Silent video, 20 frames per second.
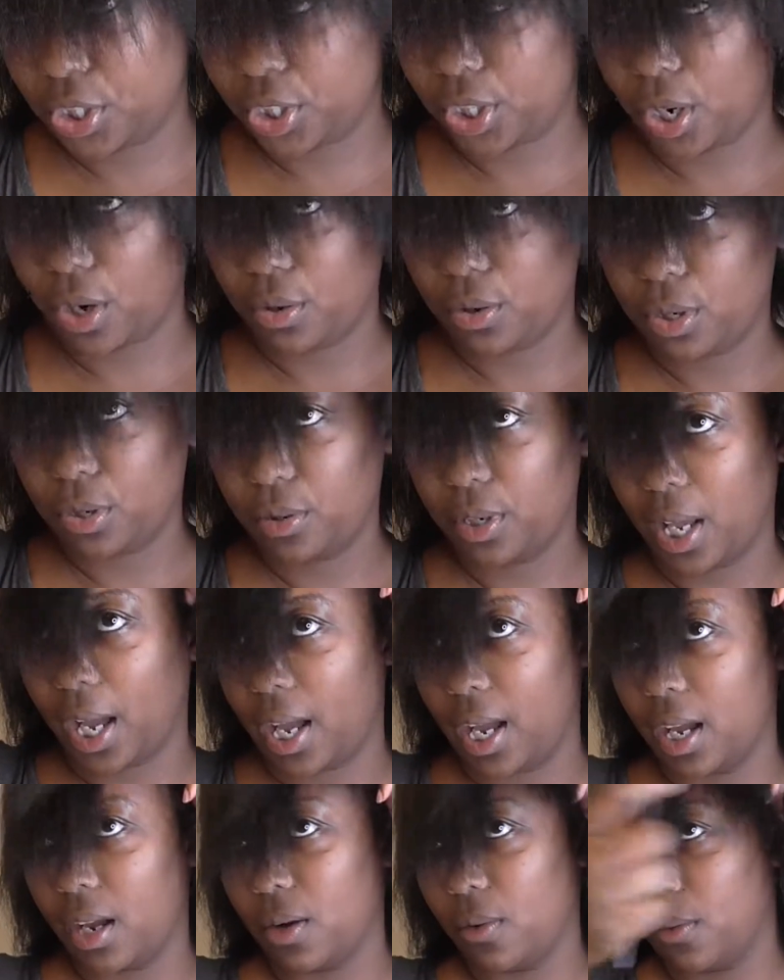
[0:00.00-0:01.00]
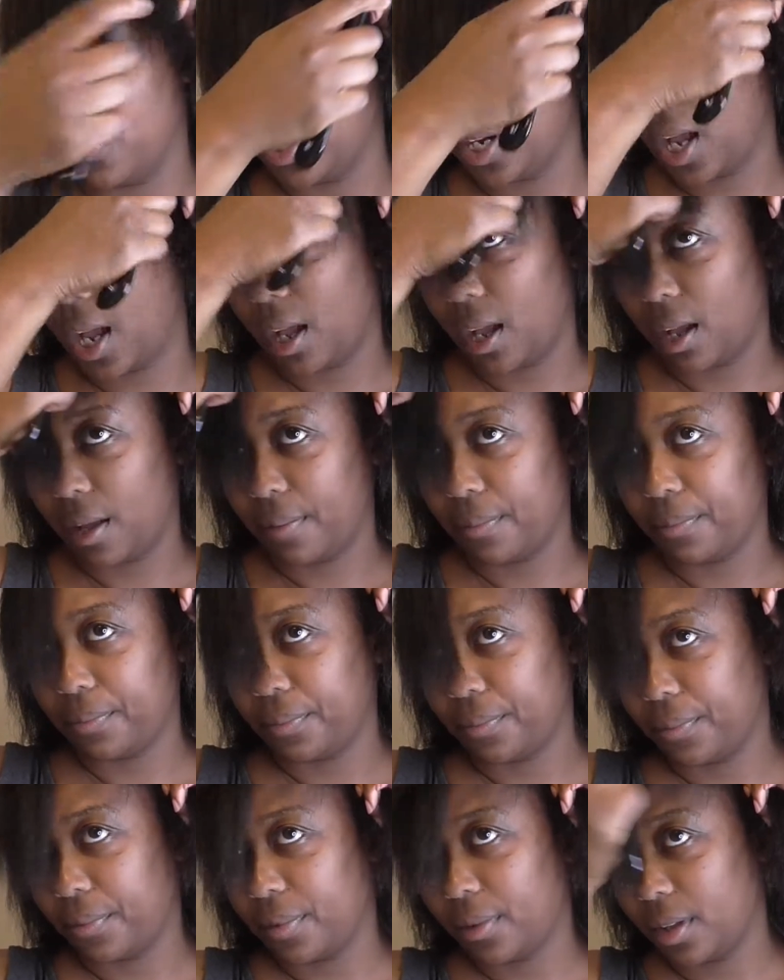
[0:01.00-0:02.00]
to show you, like, when I
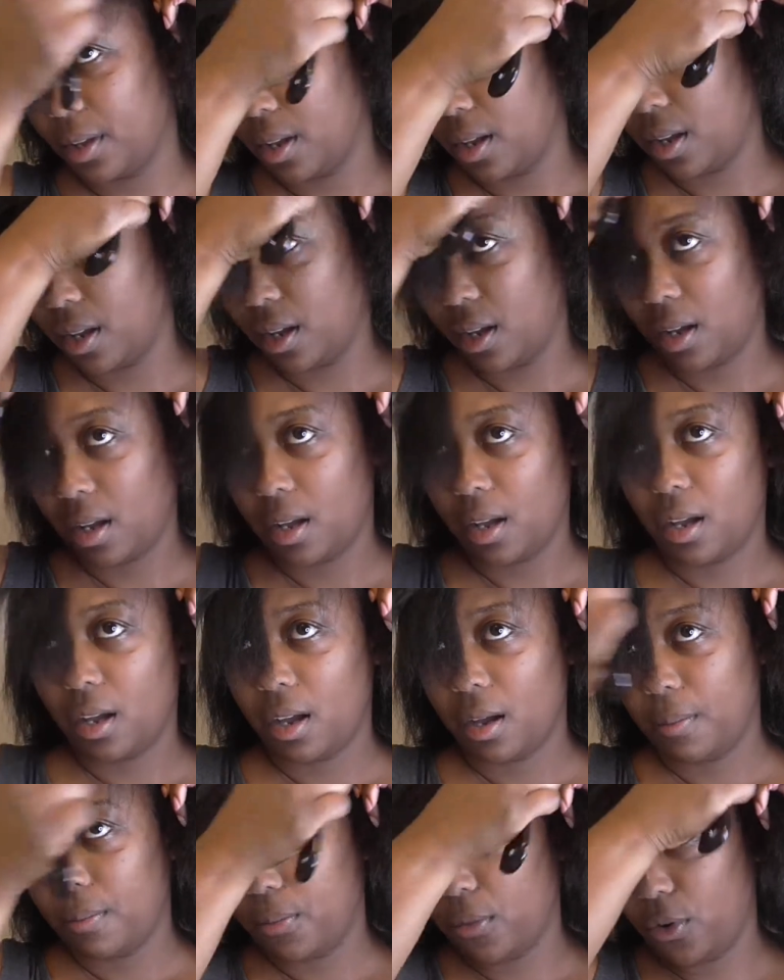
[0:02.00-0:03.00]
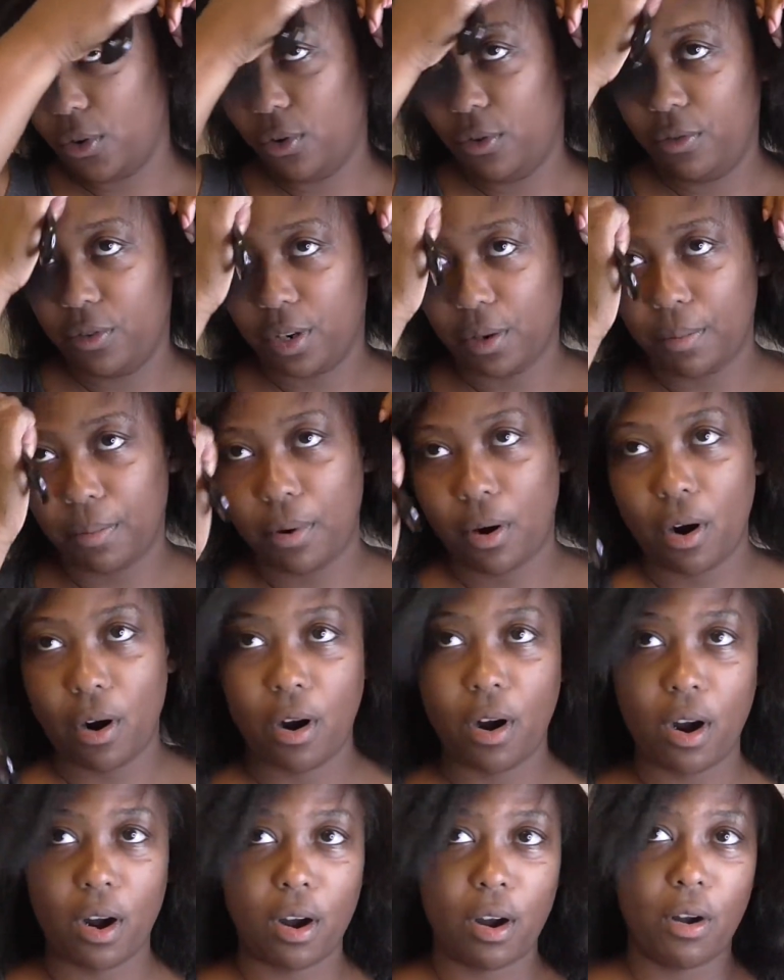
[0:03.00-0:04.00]
move the
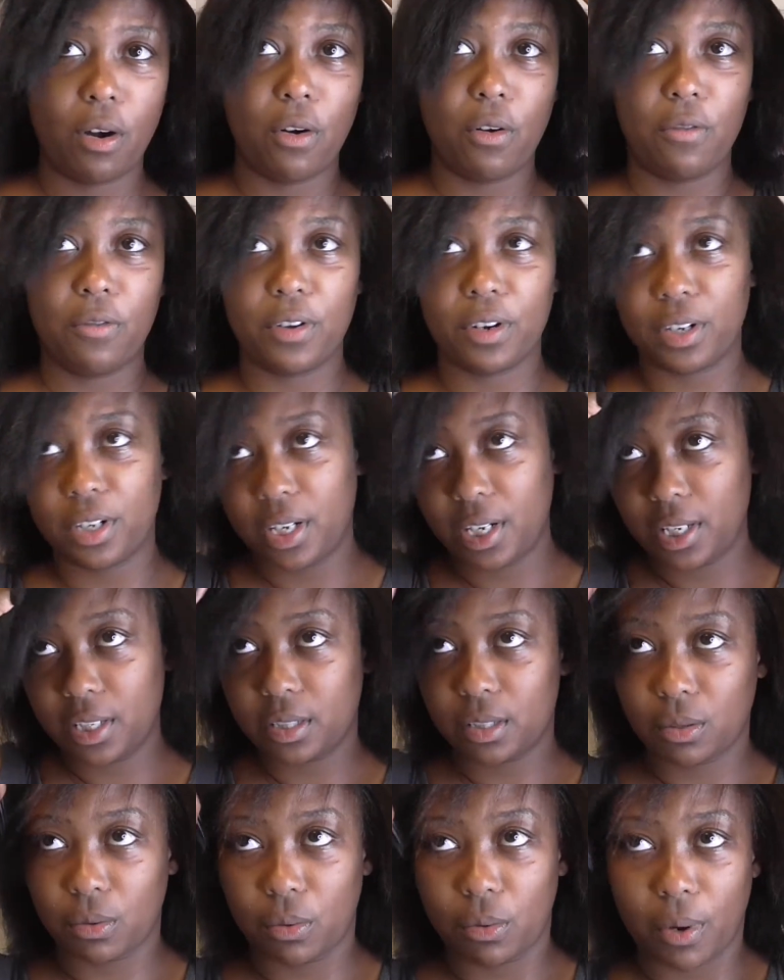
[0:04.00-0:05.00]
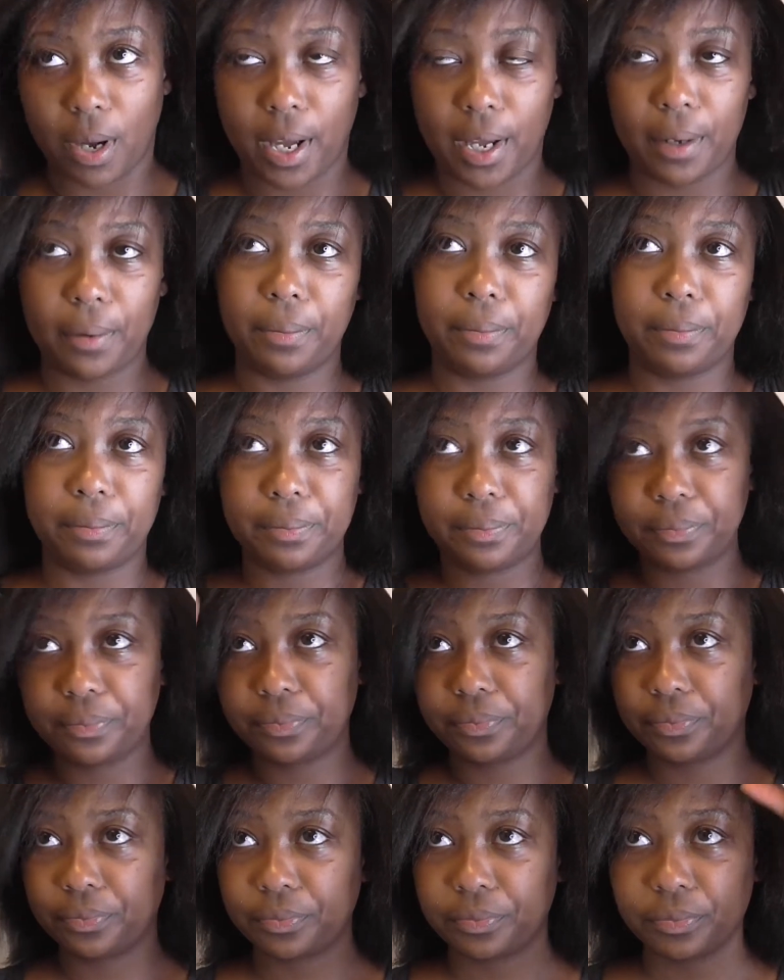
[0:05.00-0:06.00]
part over this way,
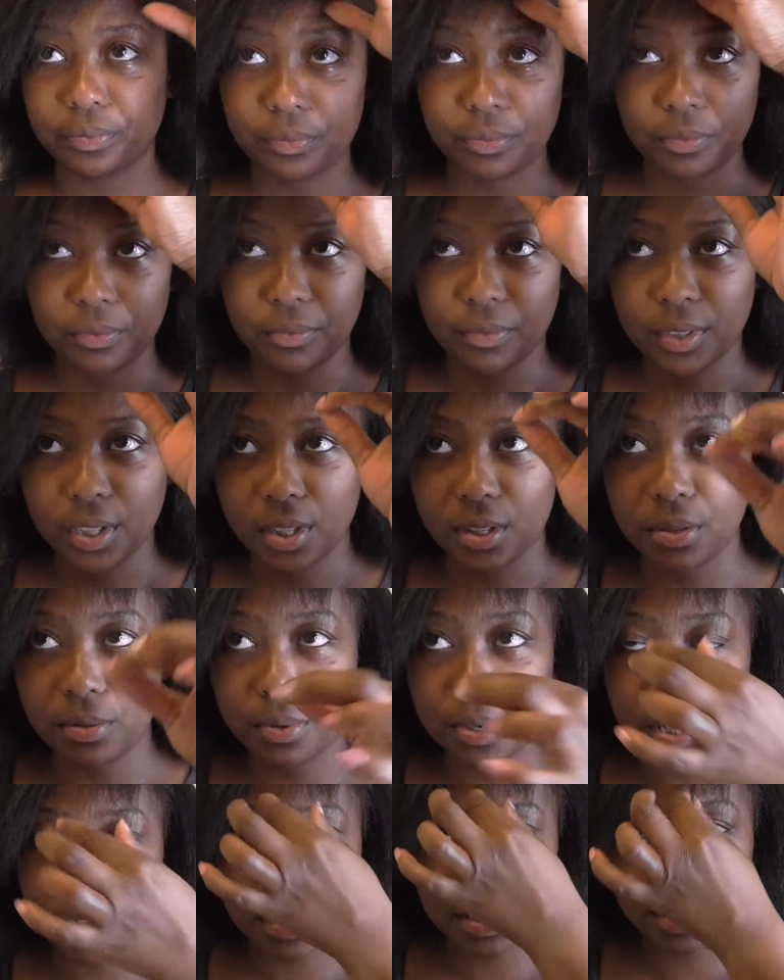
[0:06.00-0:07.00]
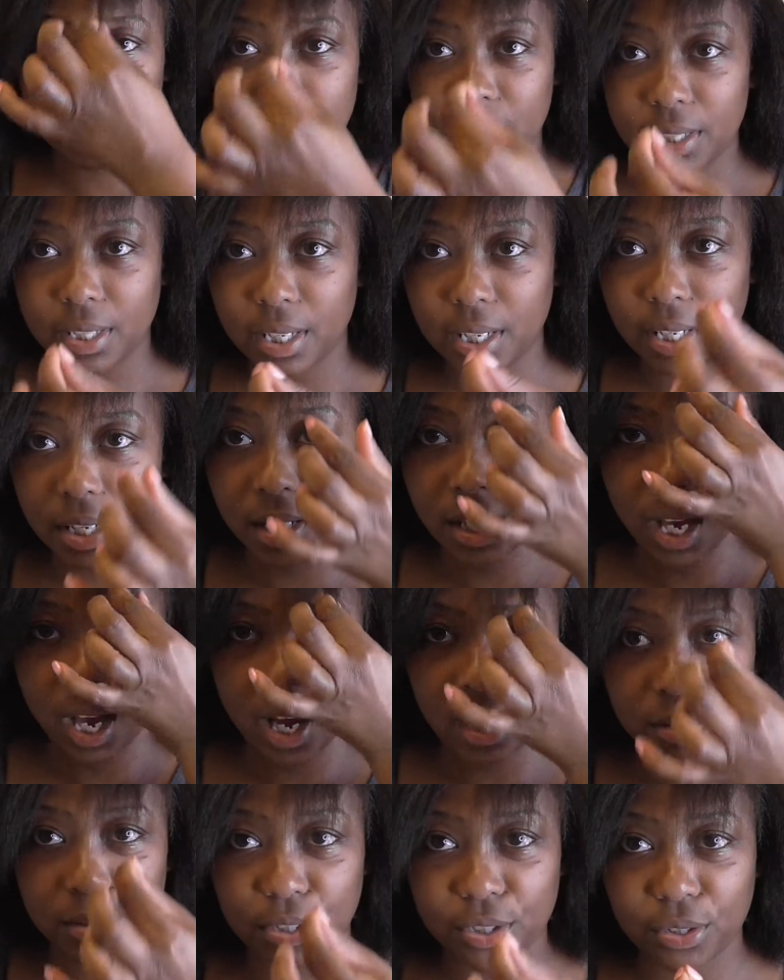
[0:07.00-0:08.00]
you can see
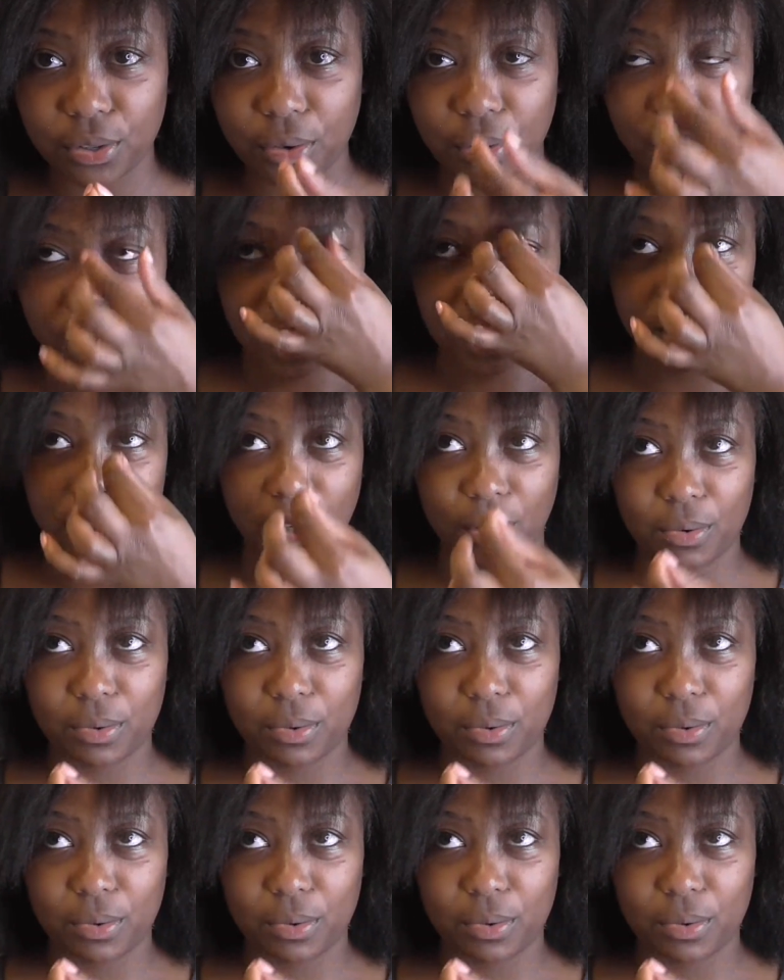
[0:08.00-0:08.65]
how short